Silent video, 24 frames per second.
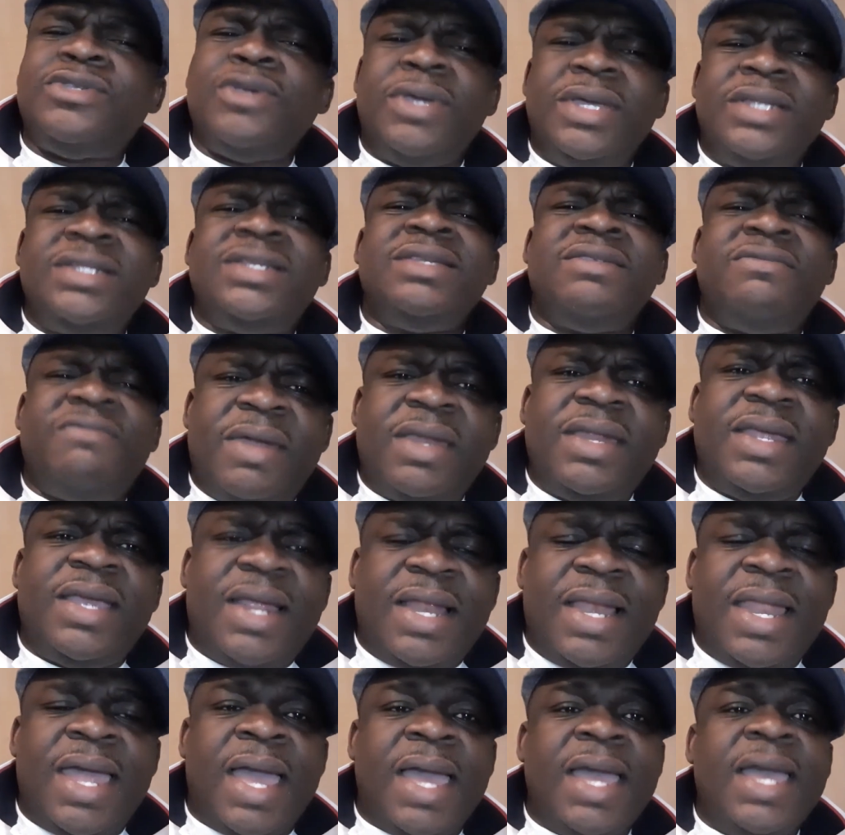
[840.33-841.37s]
So it is very
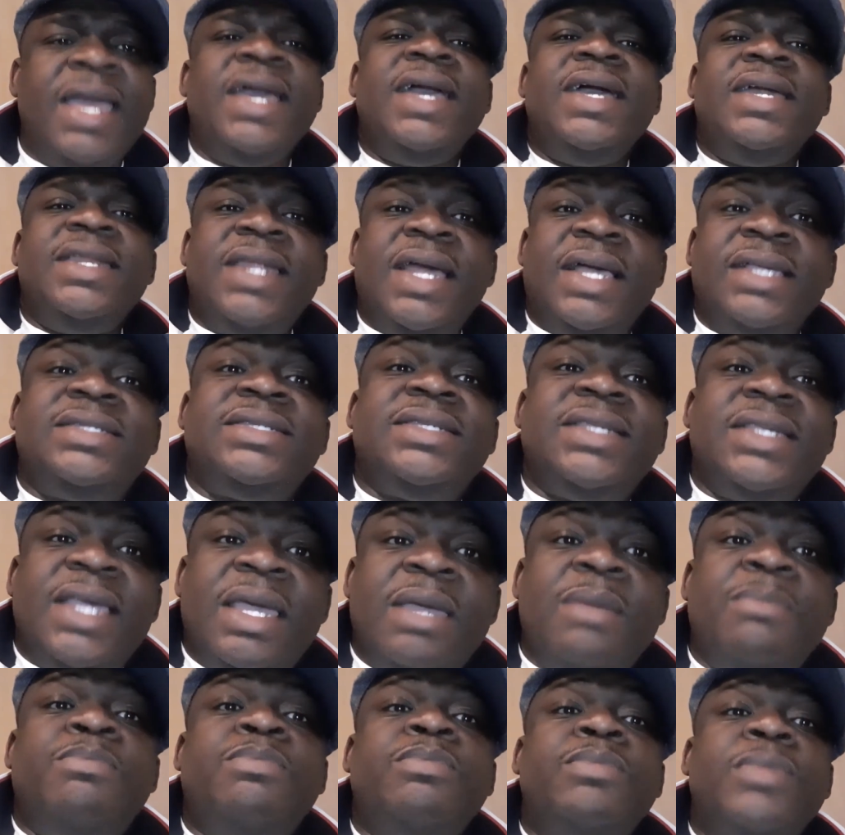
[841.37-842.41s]
clear there's
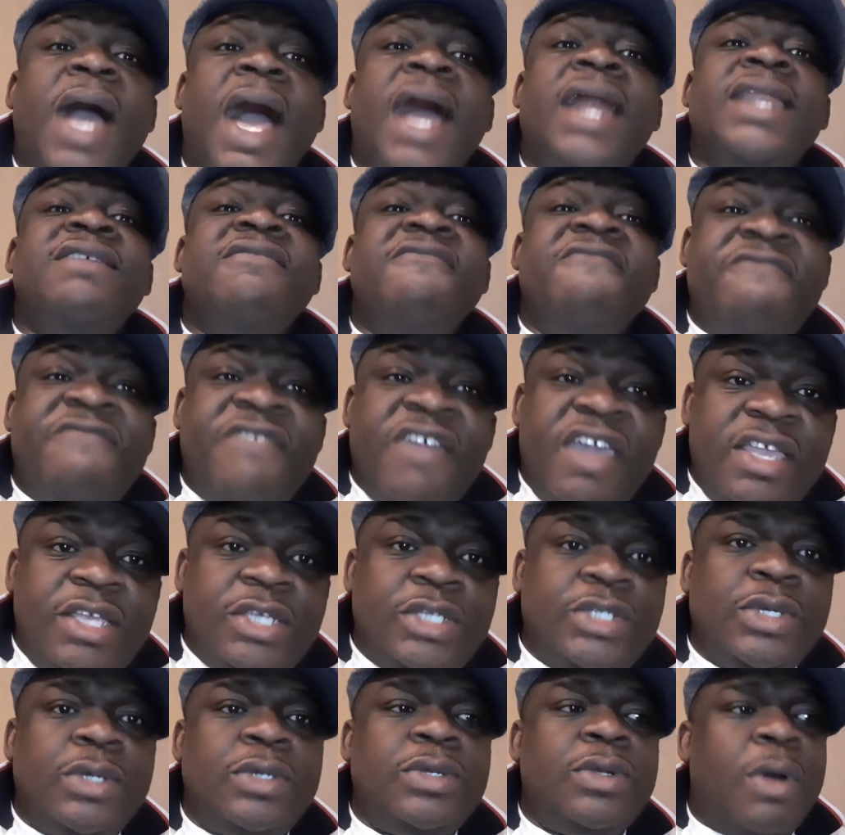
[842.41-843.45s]
an
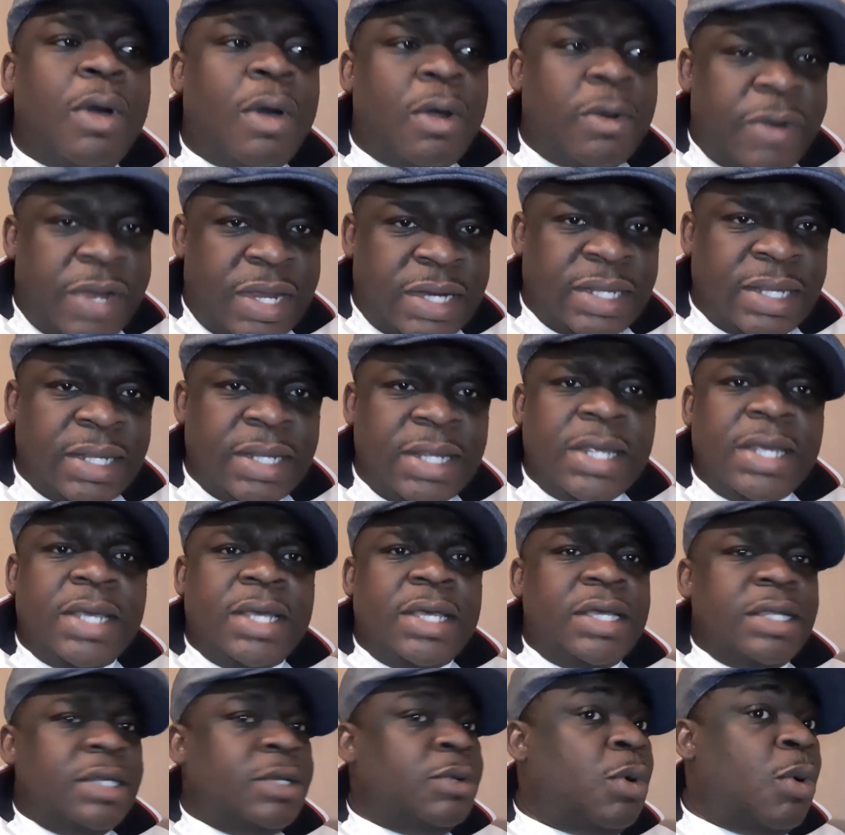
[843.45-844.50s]
invasion already.
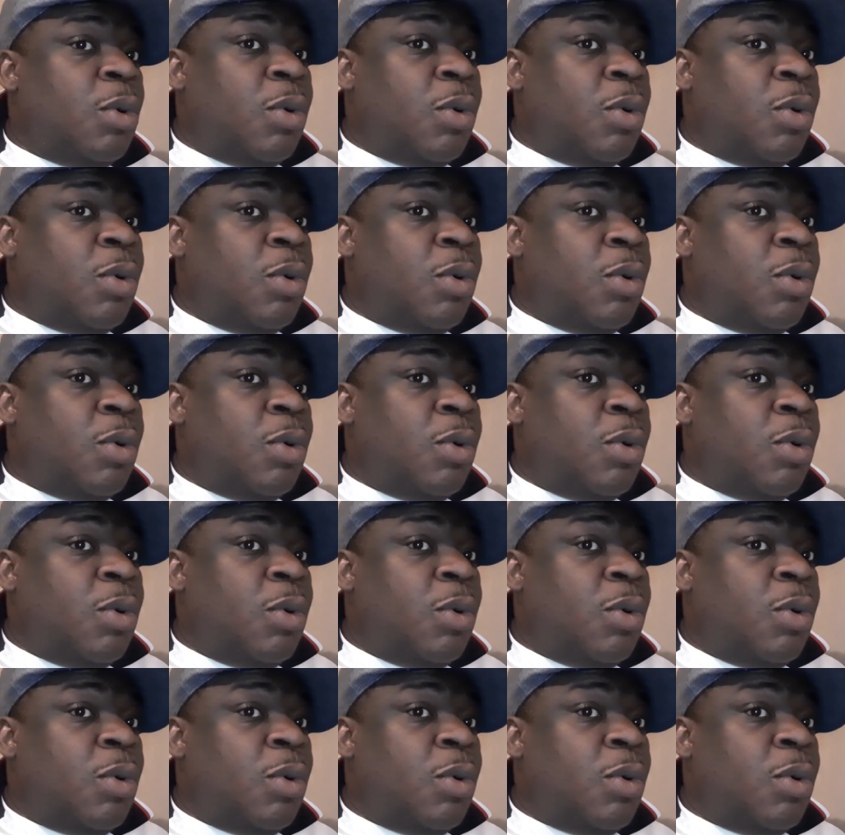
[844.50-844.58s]
No